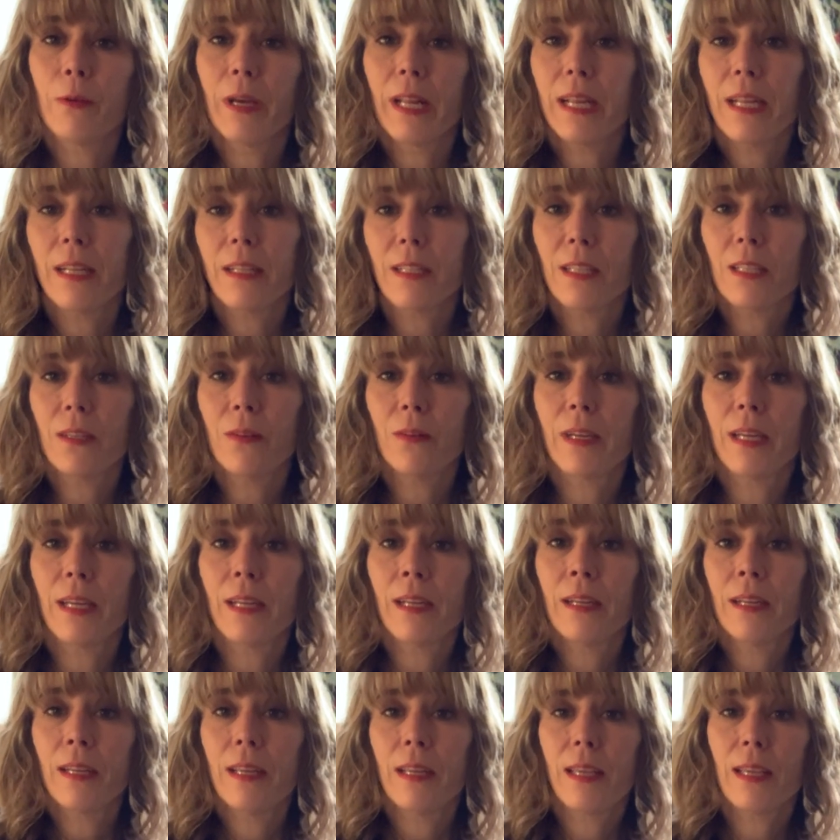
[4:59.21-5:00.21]
went into
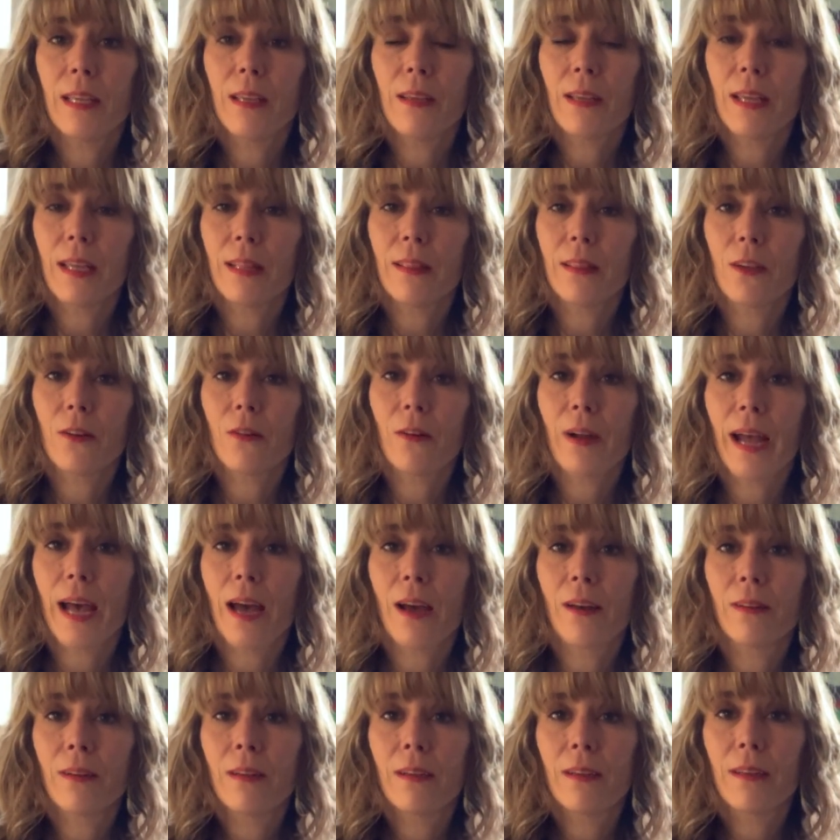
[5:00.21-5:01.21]
it, he hit the
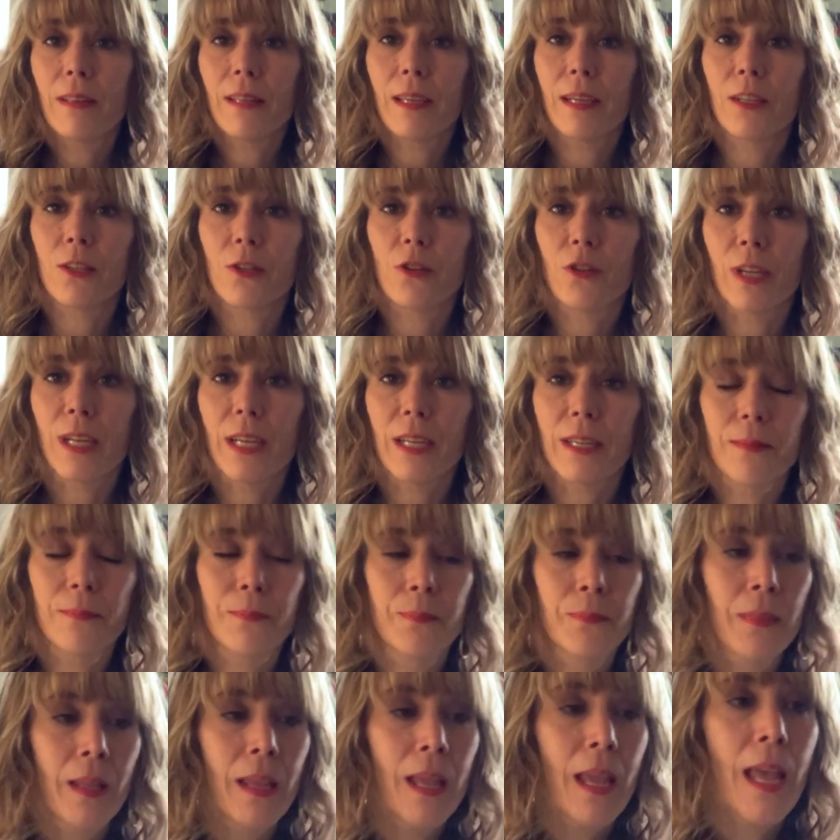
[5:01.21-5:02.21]
ground, click treat.
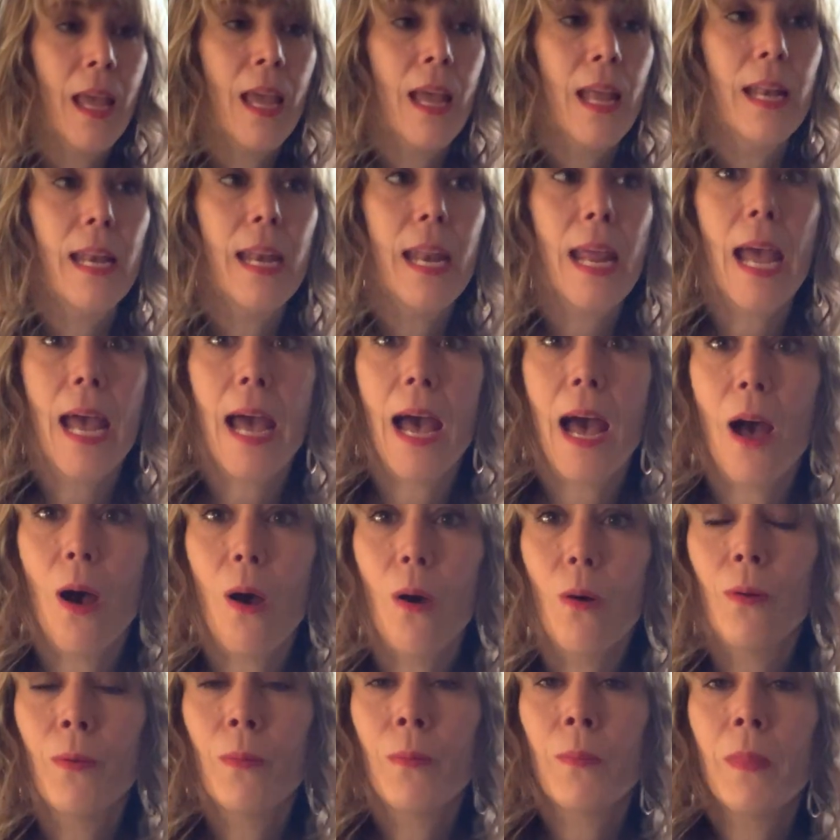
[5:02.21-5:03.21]

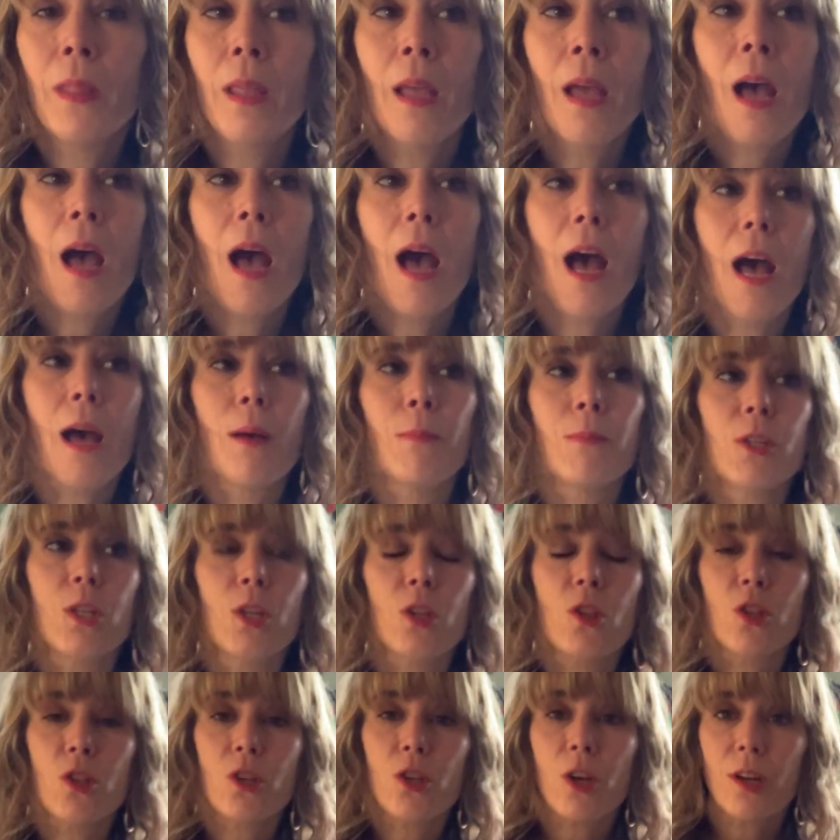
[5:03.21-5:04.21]
Now,
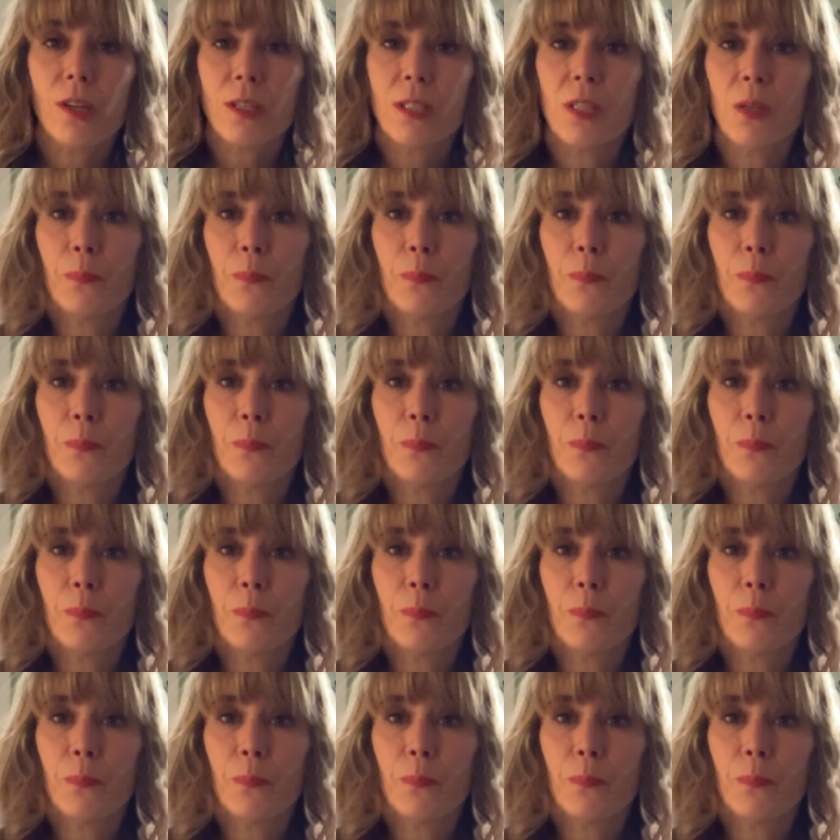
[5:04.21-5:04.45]
to start